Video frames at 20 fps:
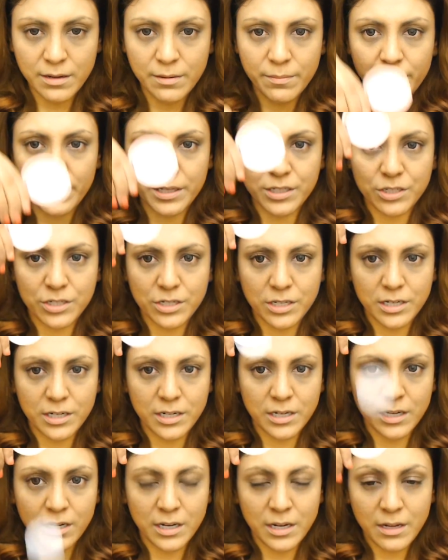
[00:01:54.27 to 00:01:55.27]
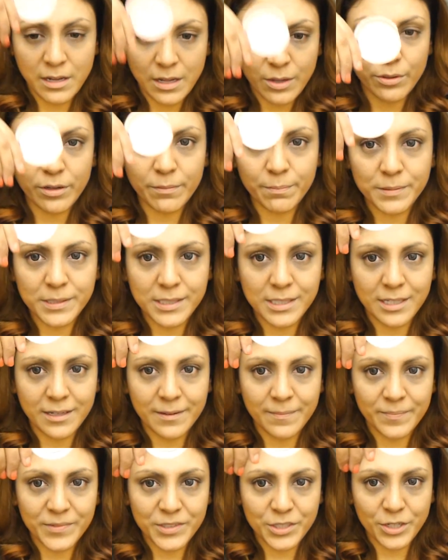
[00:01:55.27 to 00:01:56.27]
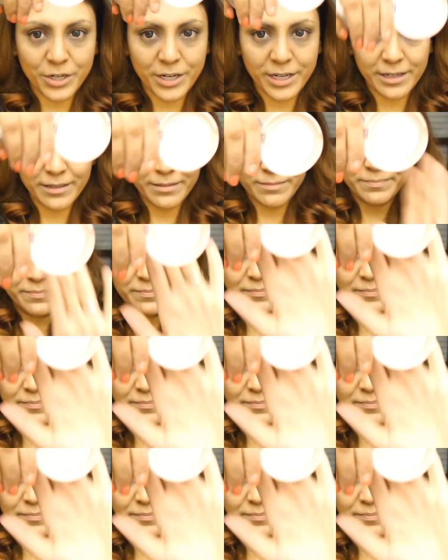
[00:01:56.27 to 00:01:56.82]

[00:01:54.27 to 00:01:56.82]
blusher. Whoops, sorry.